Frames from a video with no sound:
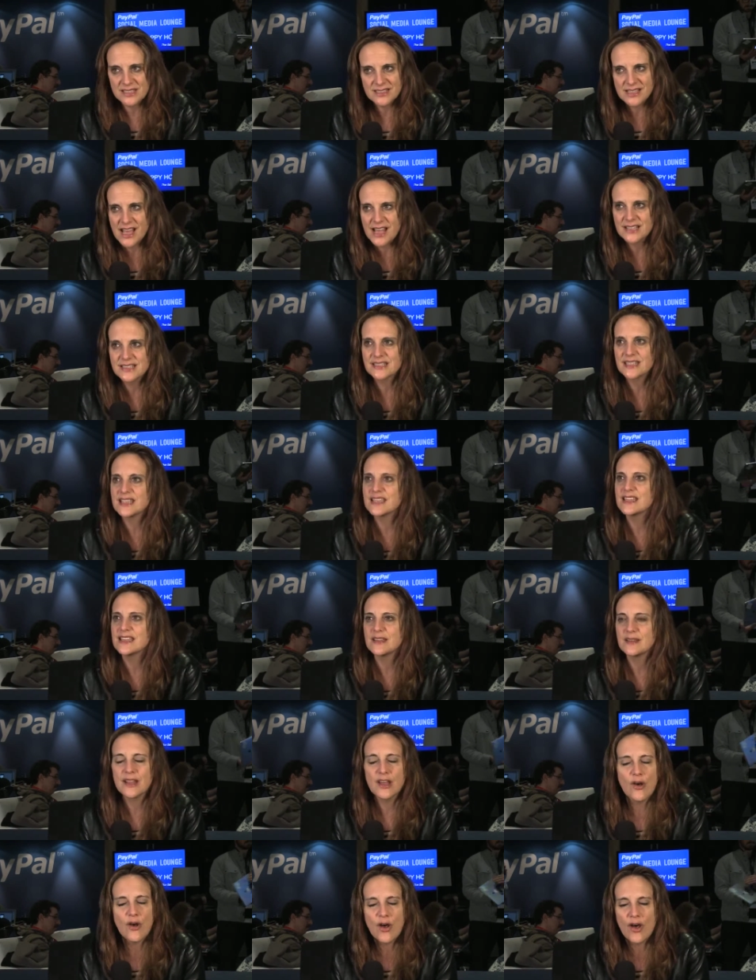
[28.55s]
Sadoski
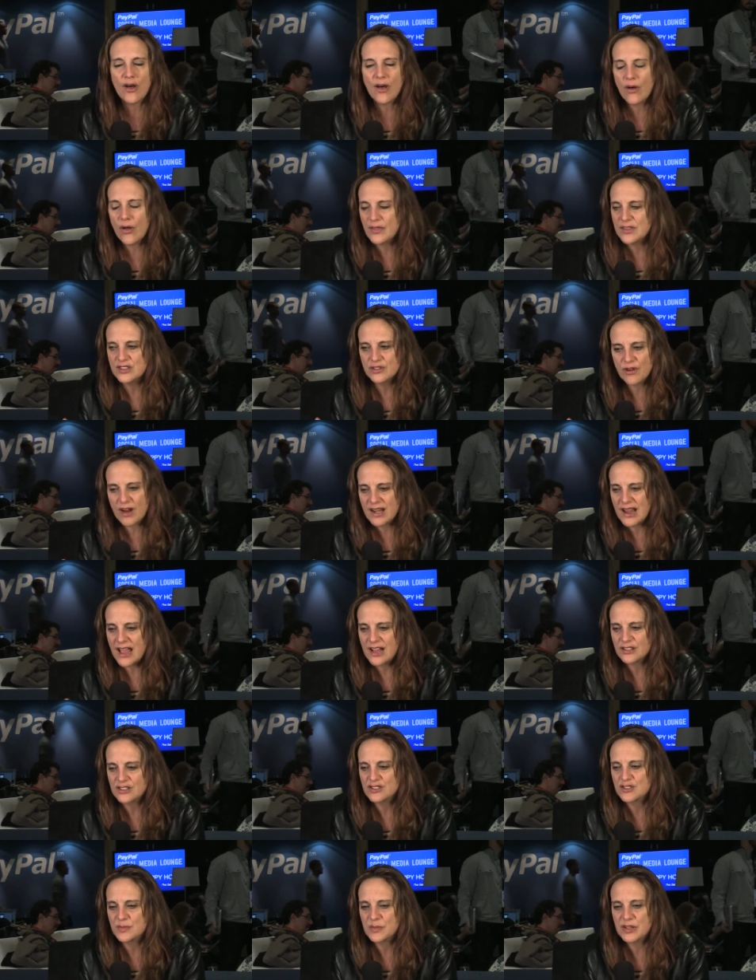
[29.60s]
and all, all these great
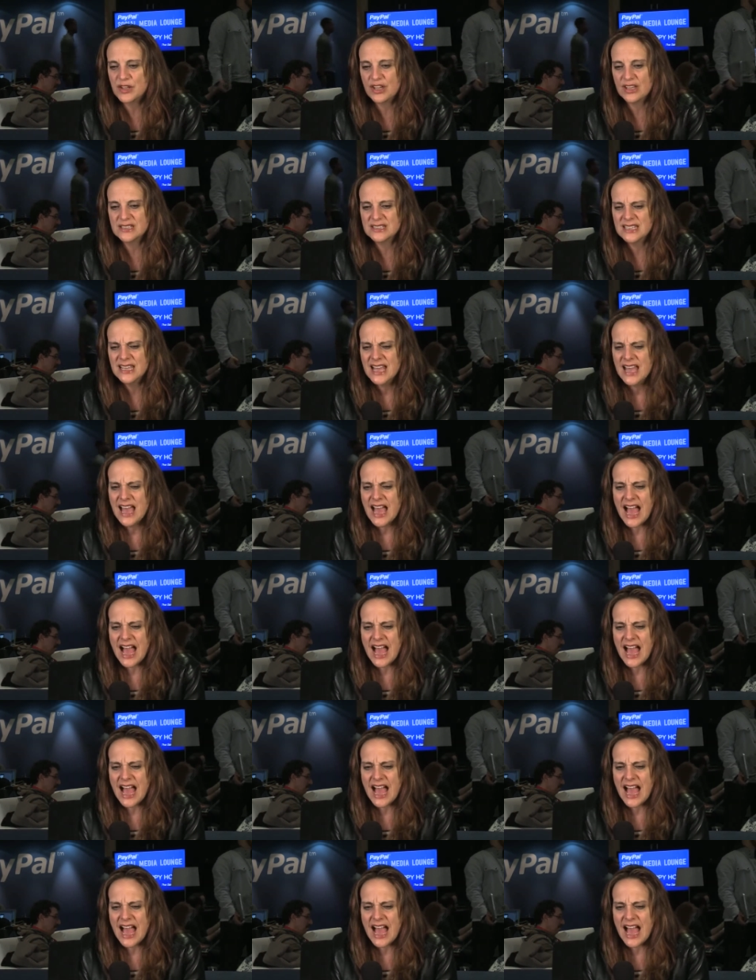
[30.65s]
actors because,